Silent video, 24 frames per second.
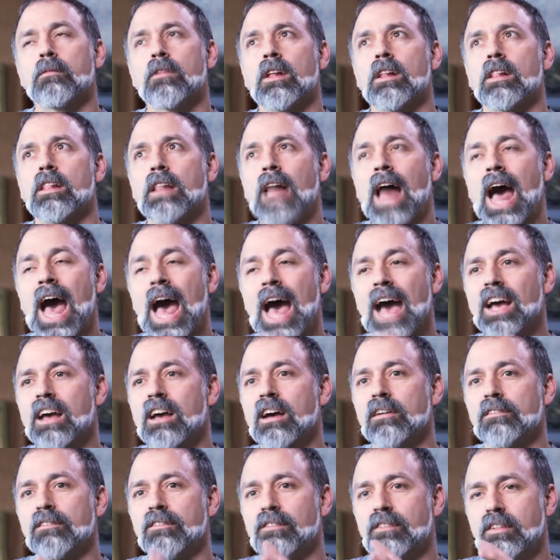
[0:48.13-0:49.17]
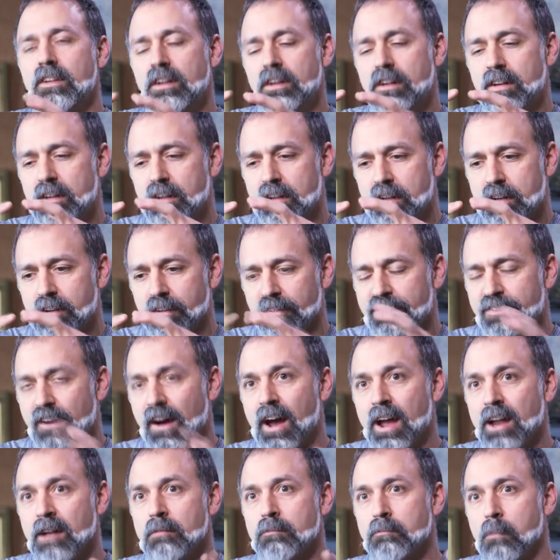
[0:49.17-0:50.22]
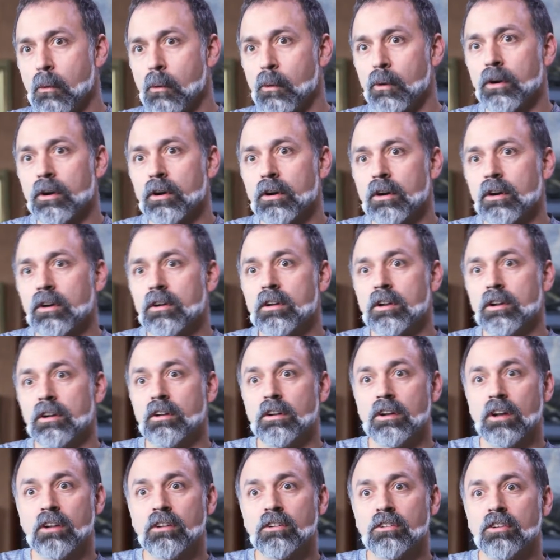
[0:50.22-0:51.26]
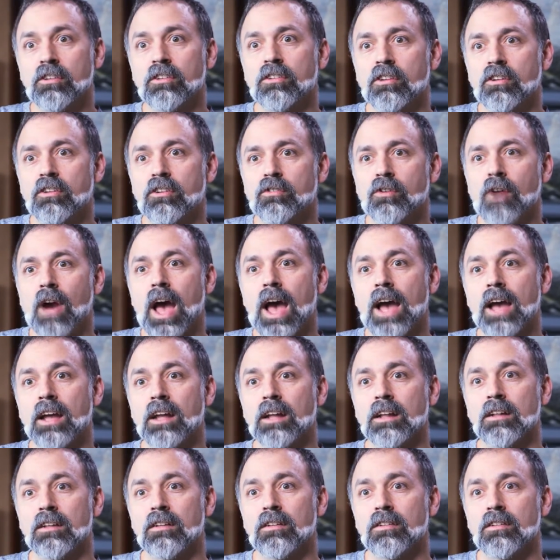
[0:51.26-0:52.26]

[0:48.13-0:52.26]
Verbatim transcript: and third editions of AD&D, along with the basic set,